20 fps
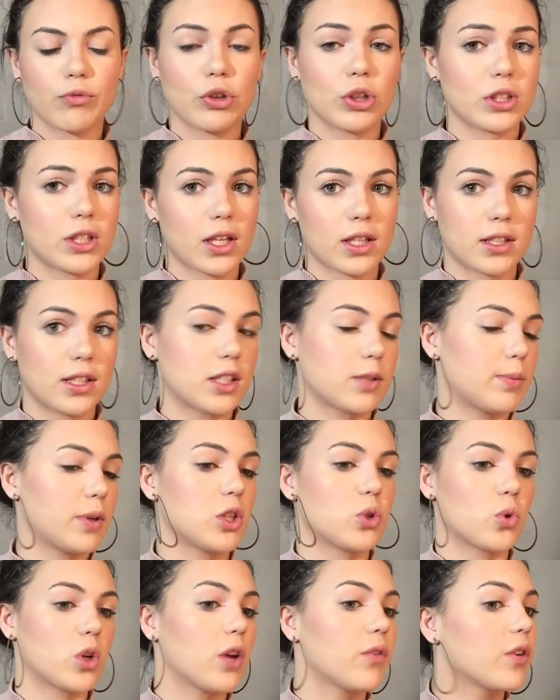Real Technique
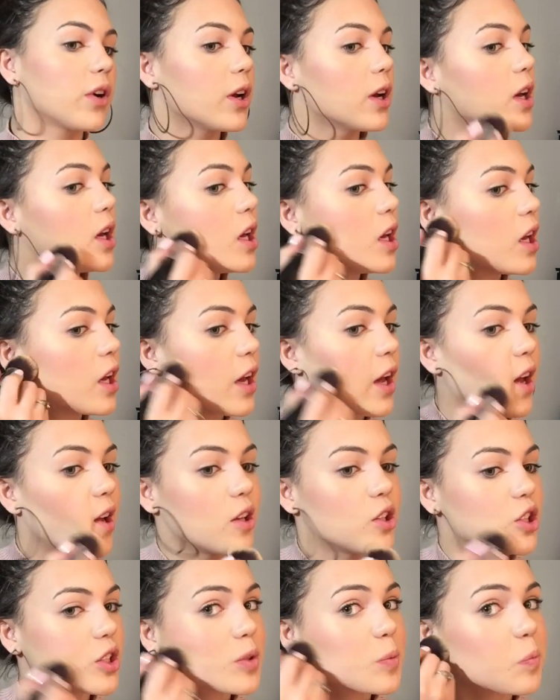sponge, whatever,
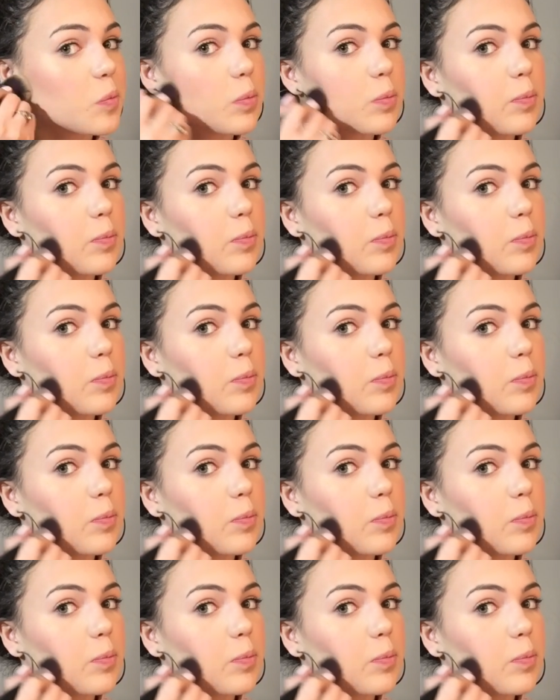and just